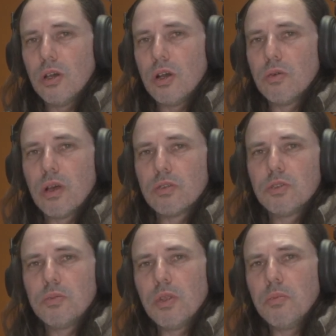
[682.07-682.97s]
I will have to
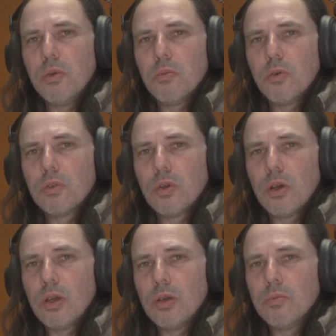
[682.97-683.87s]
spend a bit more
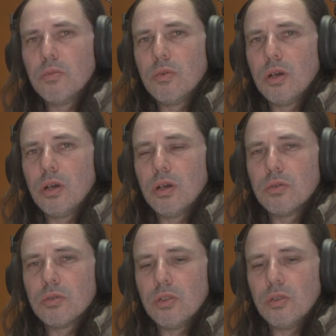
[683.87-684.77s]
time
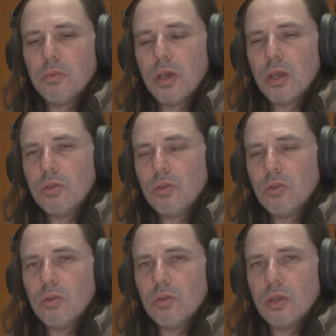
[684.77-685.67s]
in the
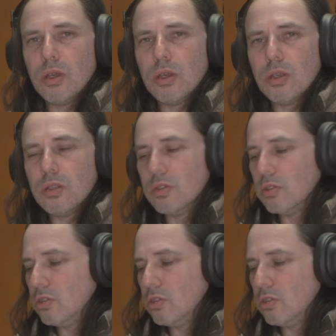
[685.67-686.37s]
manual and